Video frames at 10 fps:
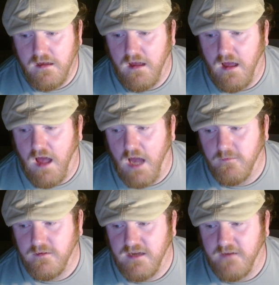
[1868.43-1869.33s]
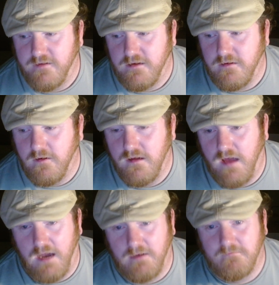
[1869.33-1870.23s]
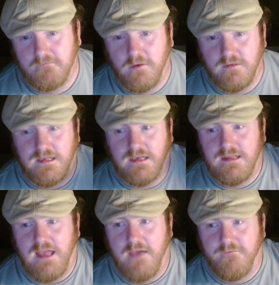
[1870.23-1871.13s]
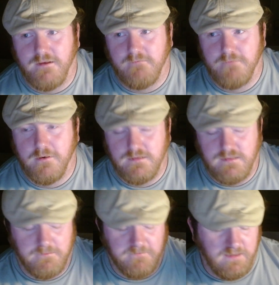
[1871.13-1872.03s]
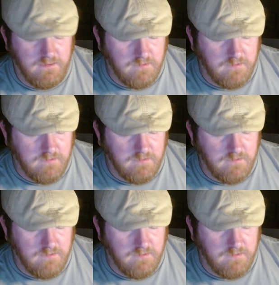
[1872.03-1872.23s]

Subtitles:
I would definitely go. I'll most likely have it posted up there.